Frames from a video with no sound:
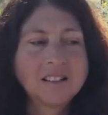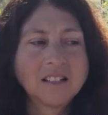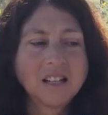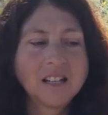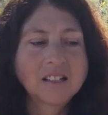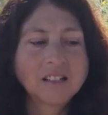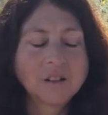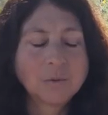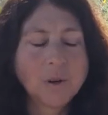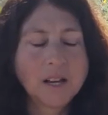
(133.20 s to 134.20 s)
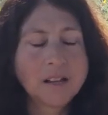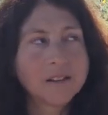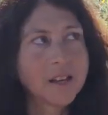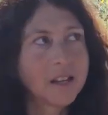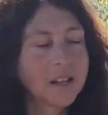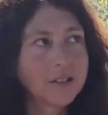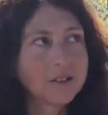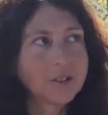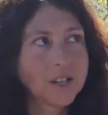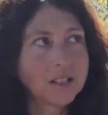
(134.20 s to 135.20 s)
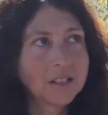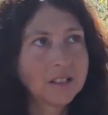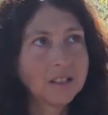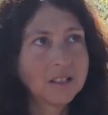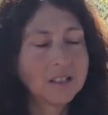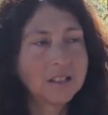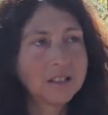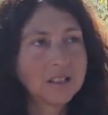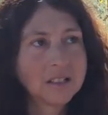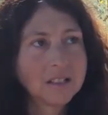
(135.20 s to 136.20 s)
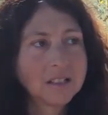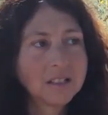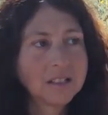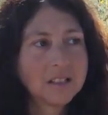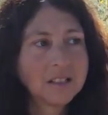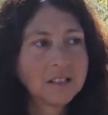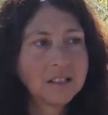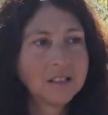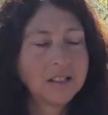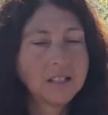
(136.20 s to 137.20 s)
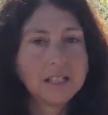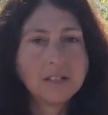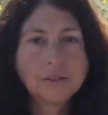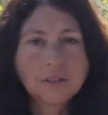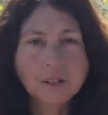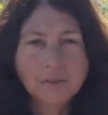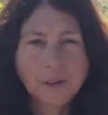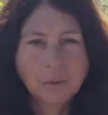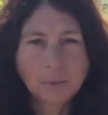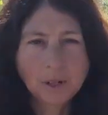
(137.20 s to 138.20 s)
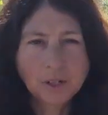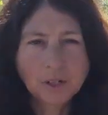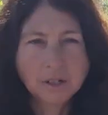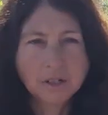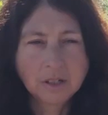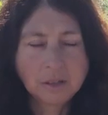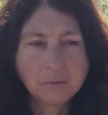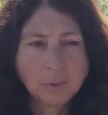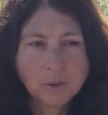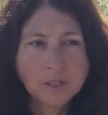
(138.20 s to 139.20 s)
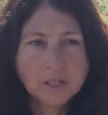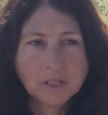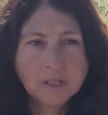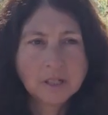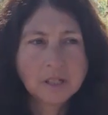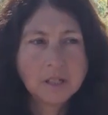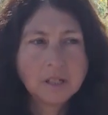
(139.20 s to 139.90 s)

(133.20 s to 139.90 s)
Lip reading: connect in a way that energetically leaves a vibrational imprint